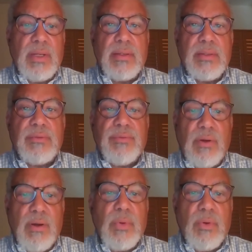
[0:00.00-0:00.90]
has
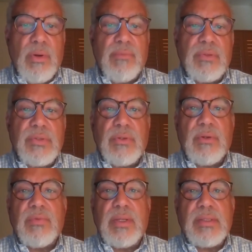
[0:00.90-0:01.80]
far more often
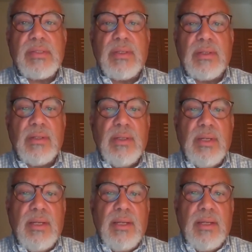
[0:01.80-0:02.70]
served as the
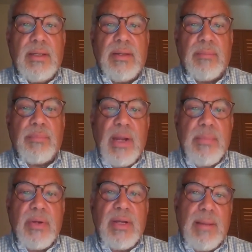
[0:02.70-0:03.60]
kind of
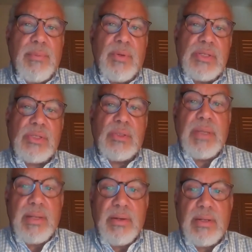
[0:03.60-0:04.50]
primary operational
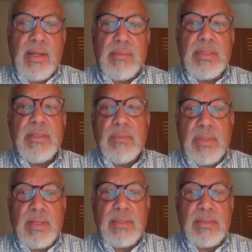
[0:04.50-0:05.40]
paradigm in the
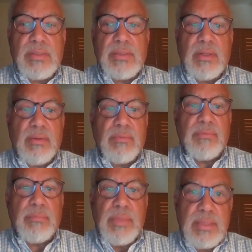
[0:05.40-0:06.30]
minds of
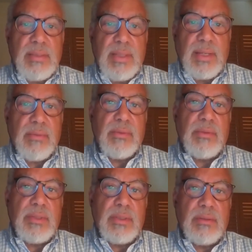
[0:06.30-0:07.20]
men and
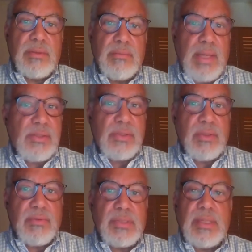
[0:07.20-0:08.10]
the actions
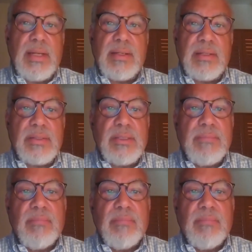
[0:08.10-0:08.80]
of societies.